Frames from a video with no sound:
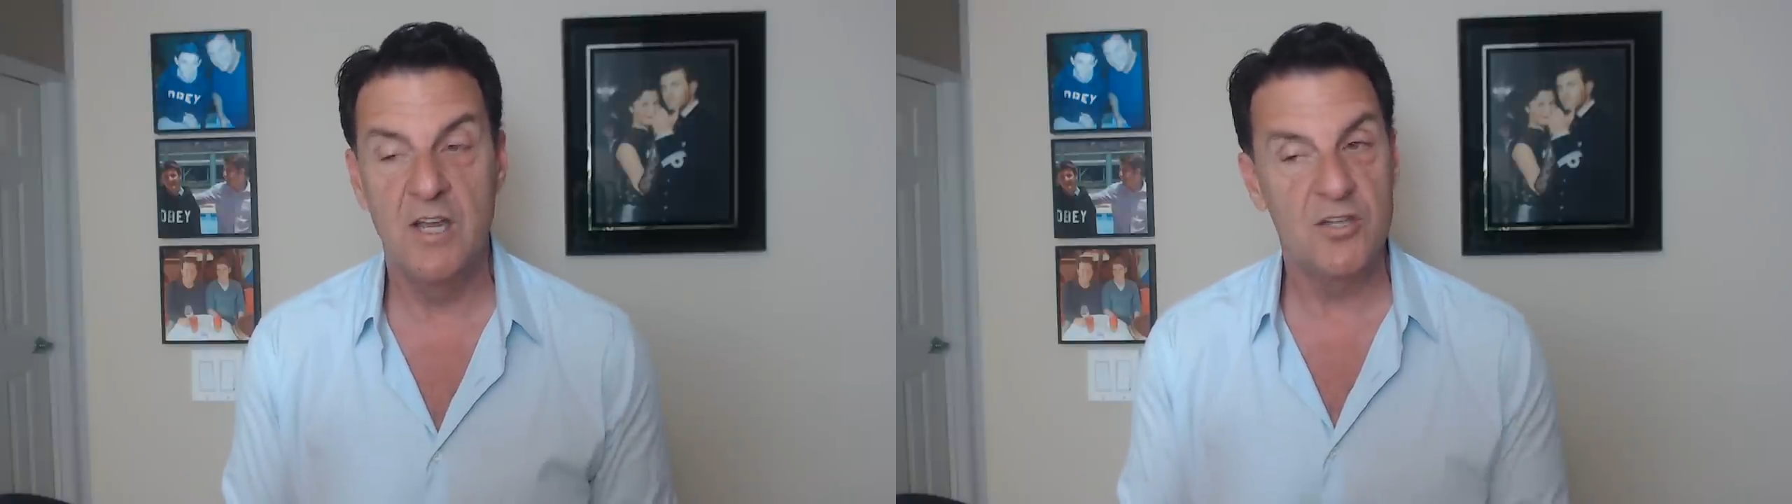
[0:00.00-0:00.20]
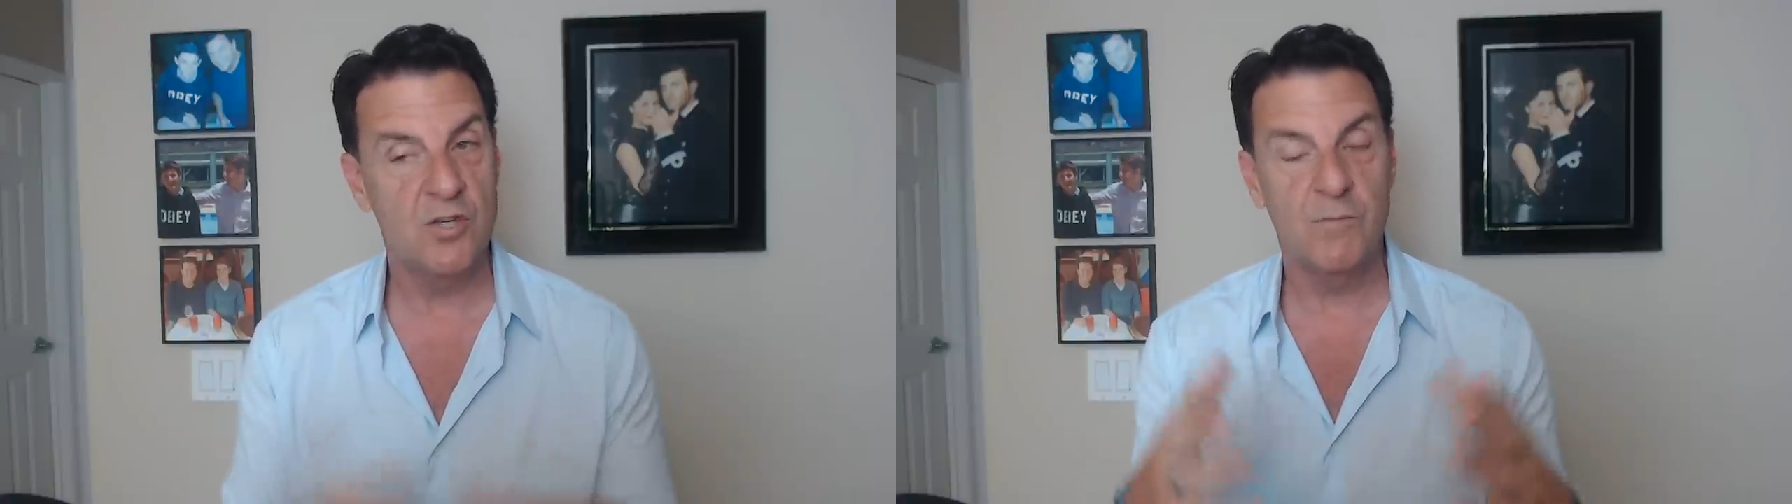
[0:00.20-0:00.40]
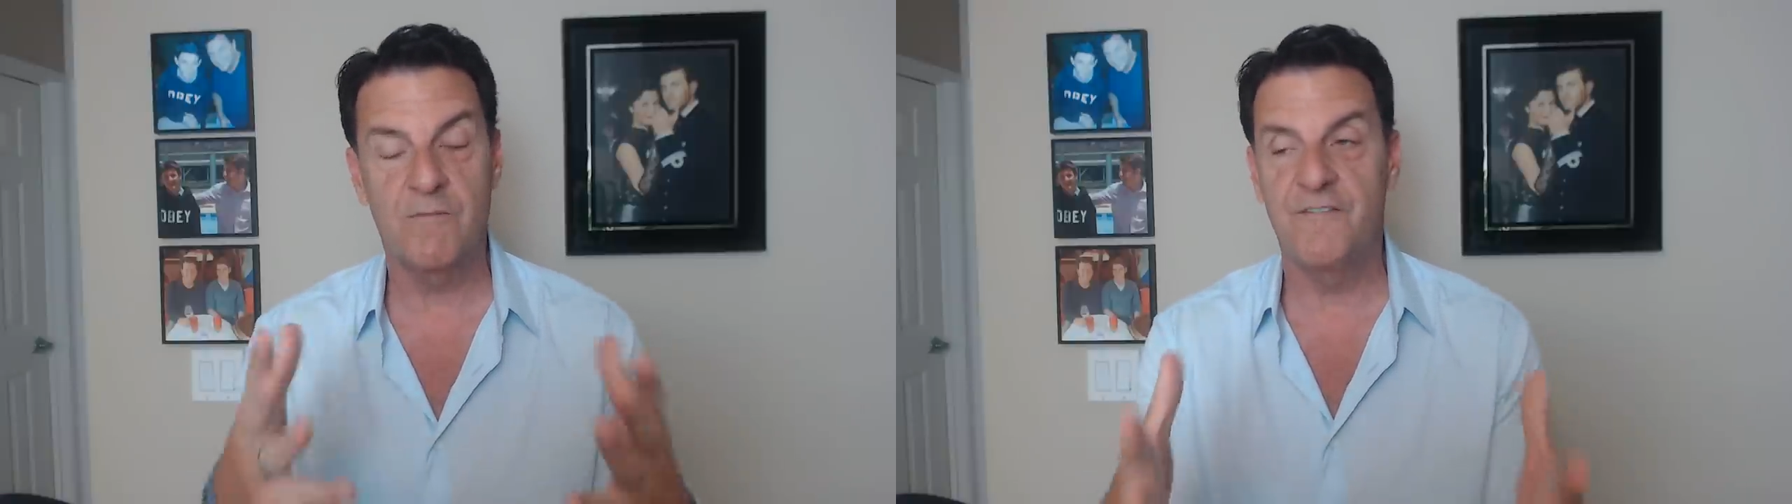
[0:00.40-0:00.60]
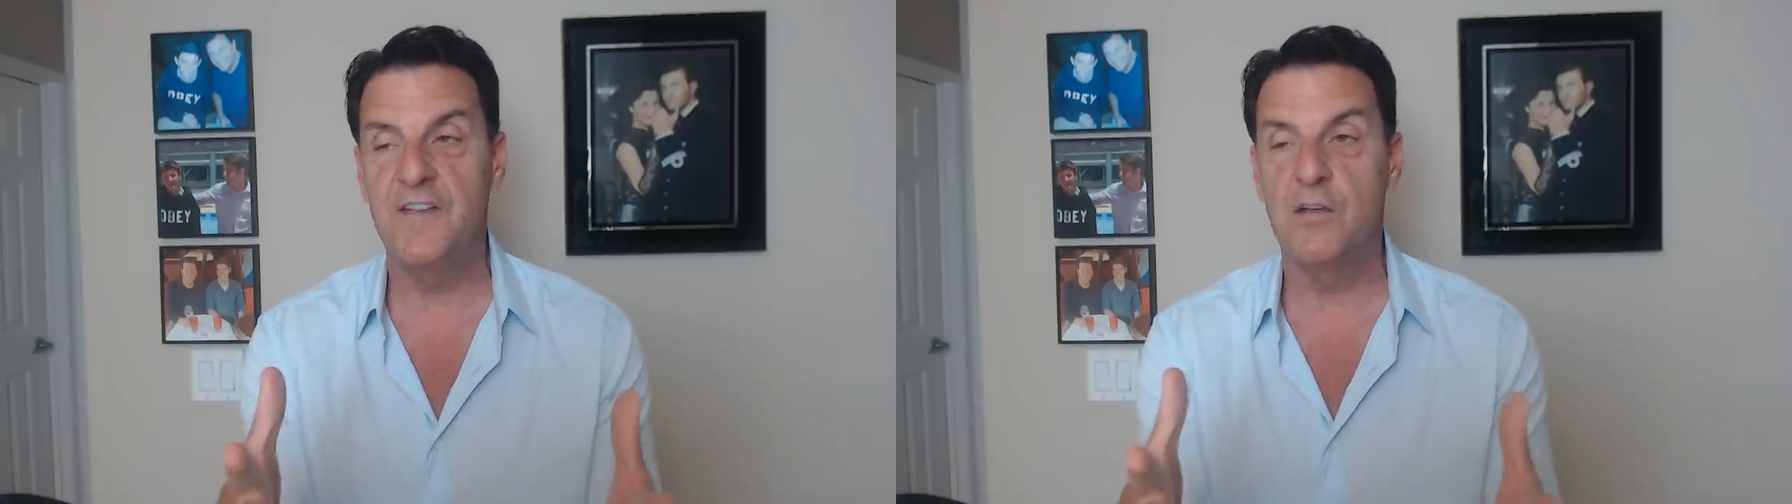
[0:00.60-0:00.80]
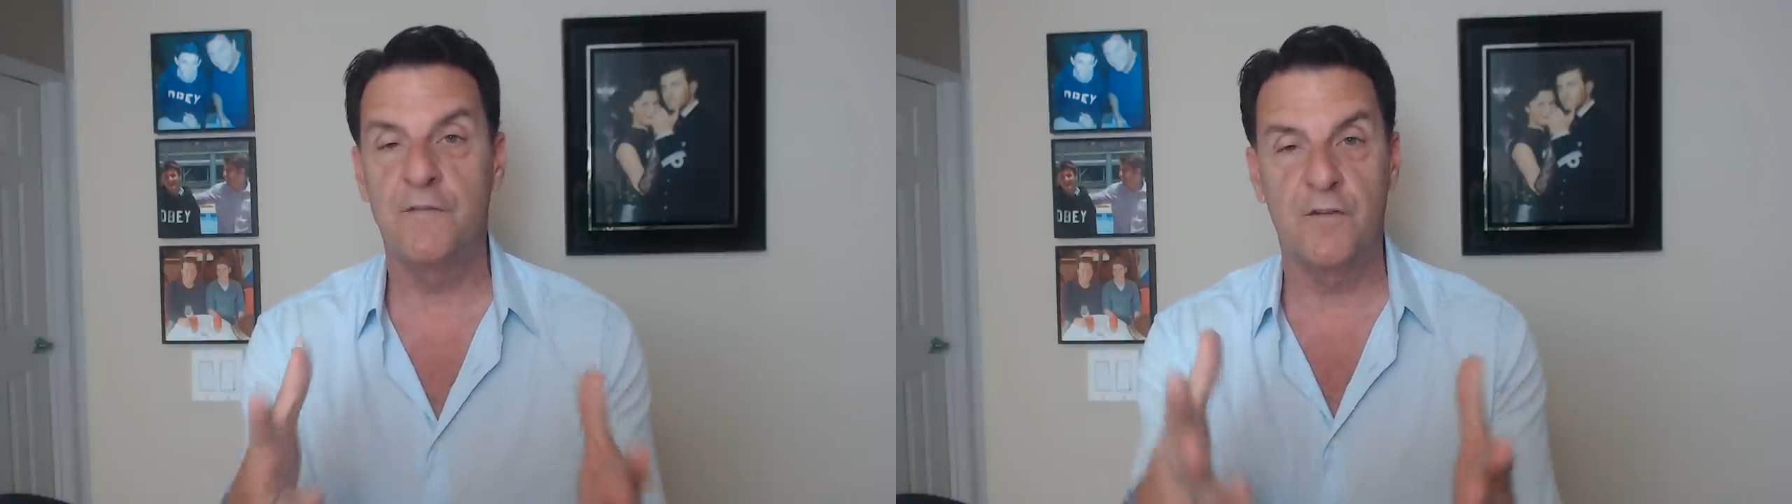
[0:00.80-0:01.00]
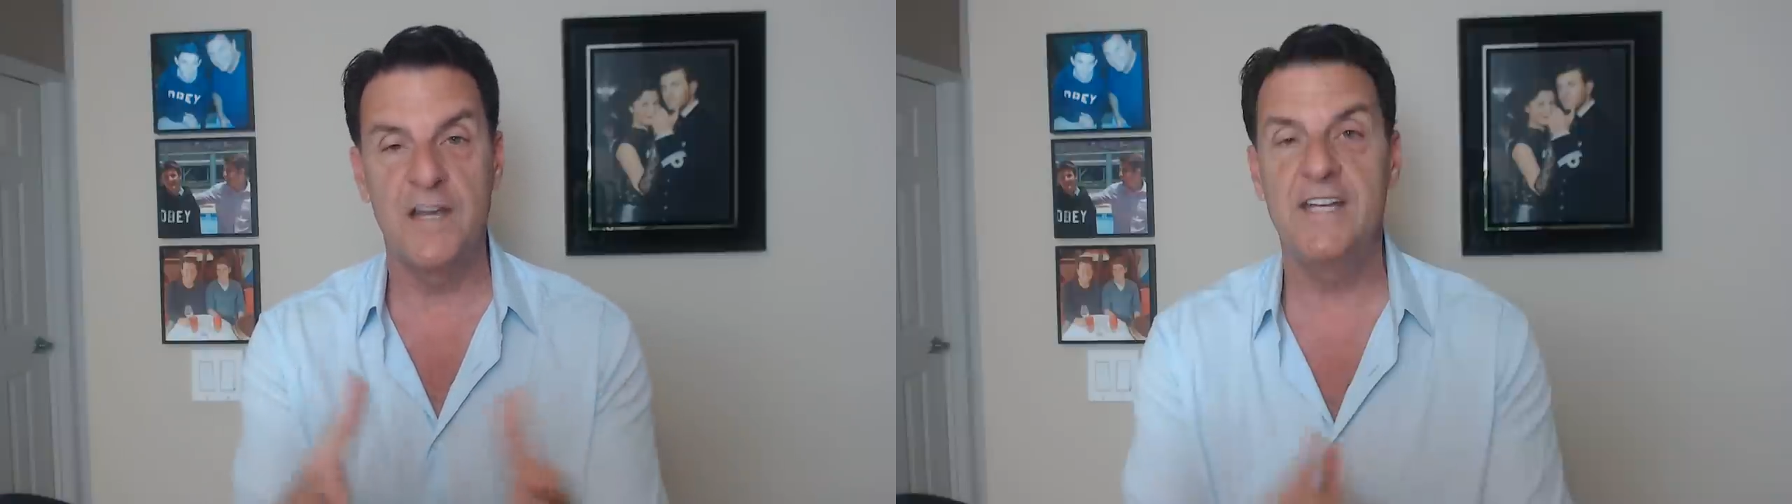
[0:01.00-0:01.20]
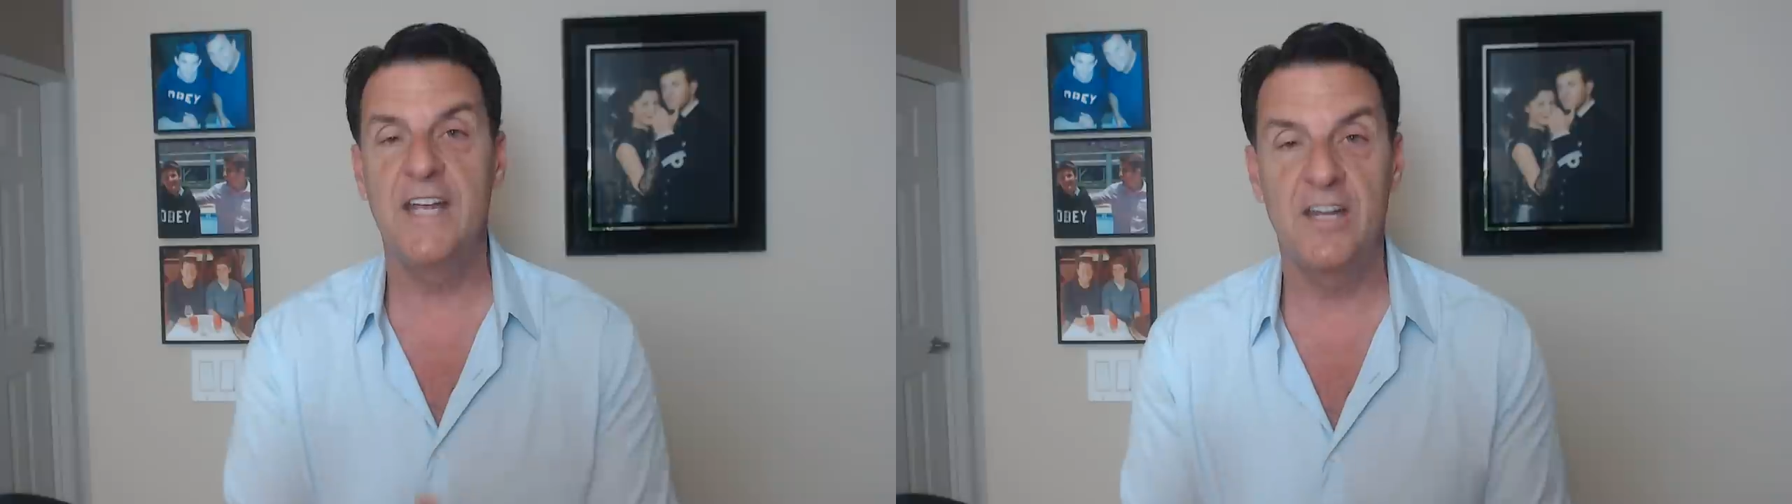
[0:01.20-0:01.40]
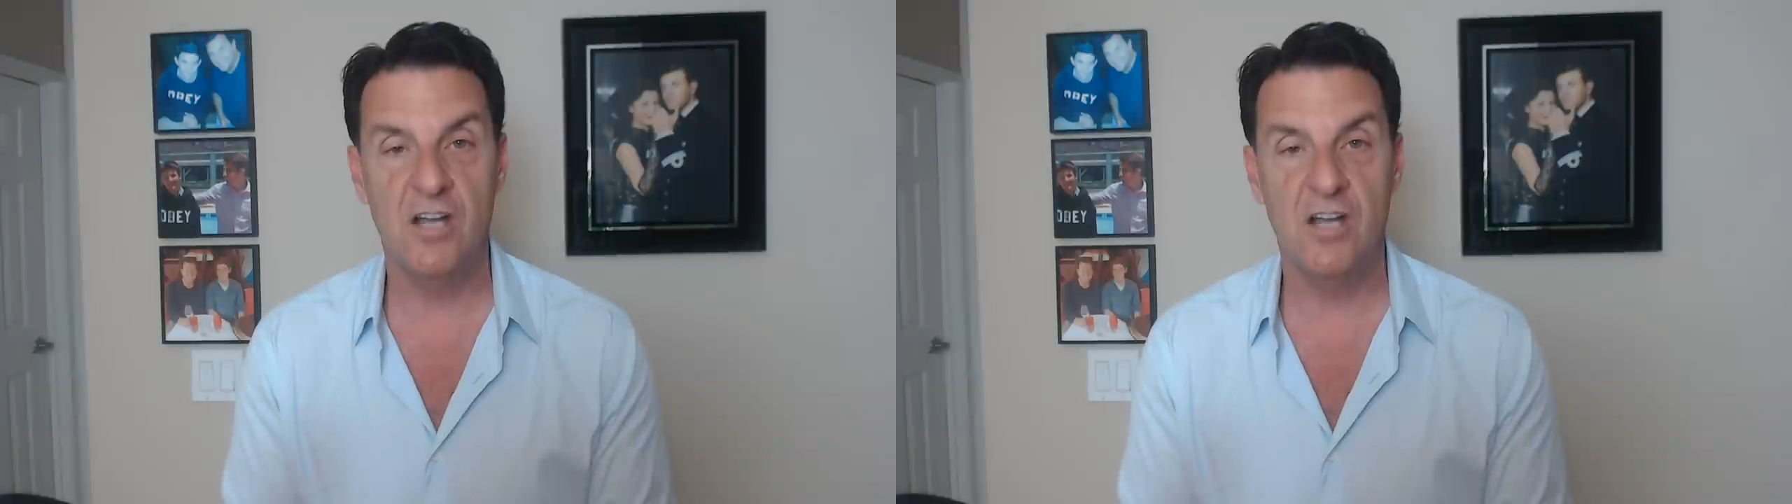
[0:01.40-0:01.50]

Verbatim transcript: So feel free to get a